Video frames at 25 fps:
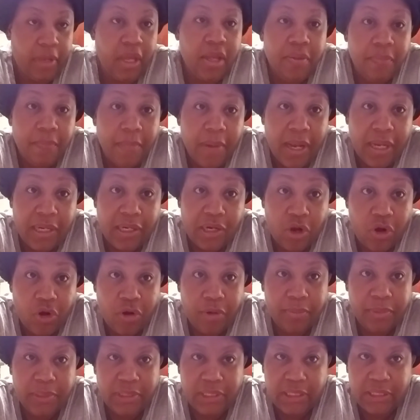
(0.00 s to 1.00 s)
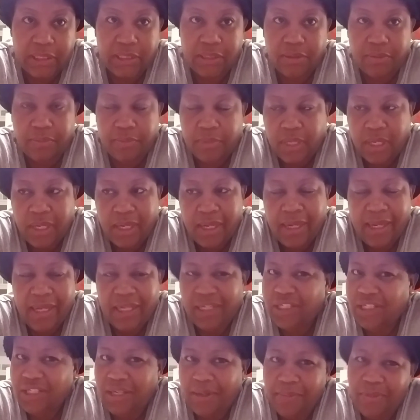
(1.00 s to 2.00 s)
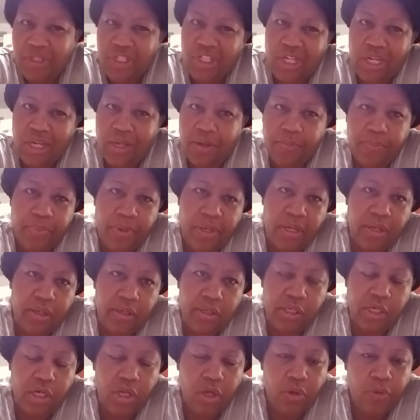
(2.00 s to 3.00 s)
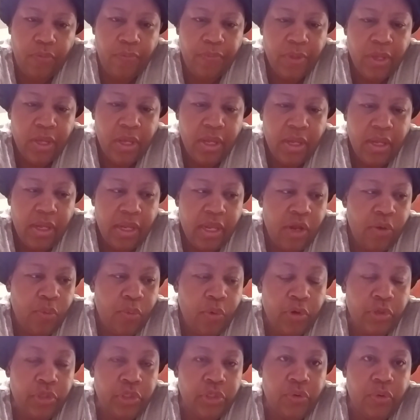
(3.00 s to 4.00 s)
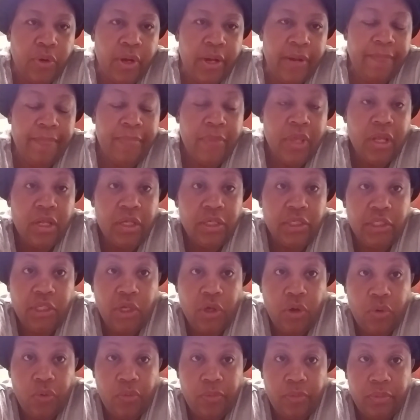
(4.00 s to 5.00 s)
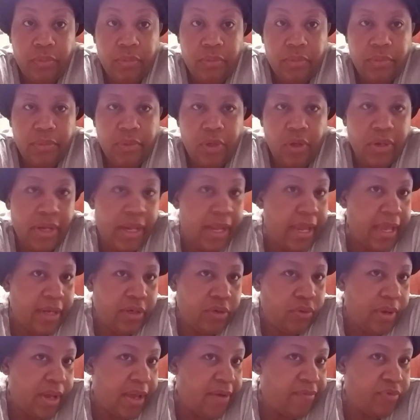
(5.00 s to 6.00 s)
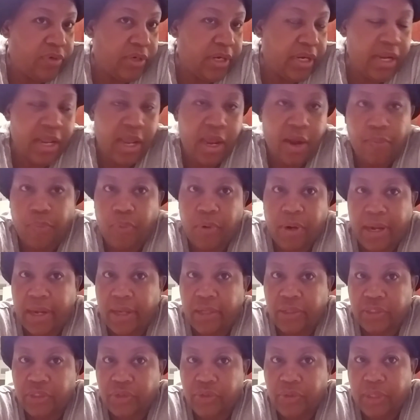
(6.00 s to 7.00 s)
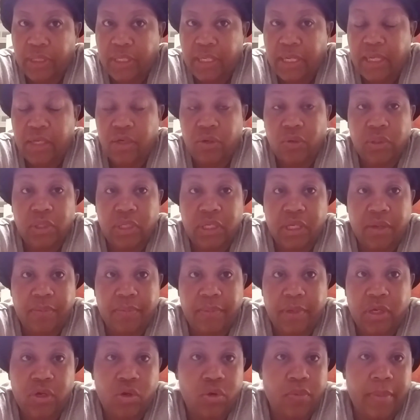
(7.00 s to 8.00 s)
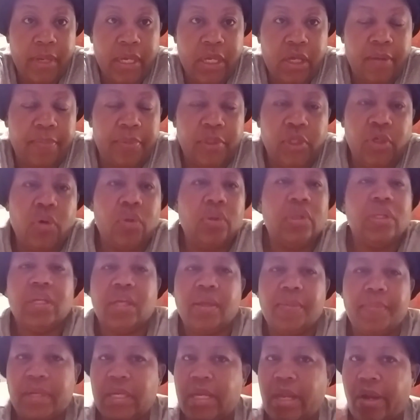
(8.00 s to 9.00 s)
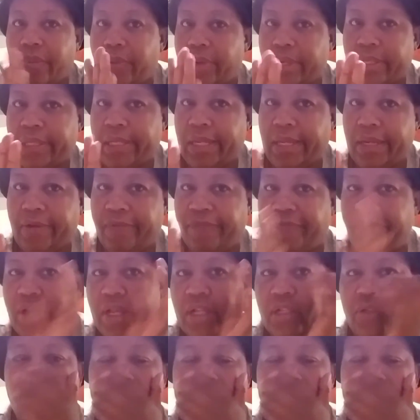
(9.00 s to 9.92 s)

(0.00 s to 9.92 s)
my alarm system. It's something cheap, but it works great. So, okay, I don't have on any eyebrows, so again, don't look at me in no makeup. So don't look at me directly in the face,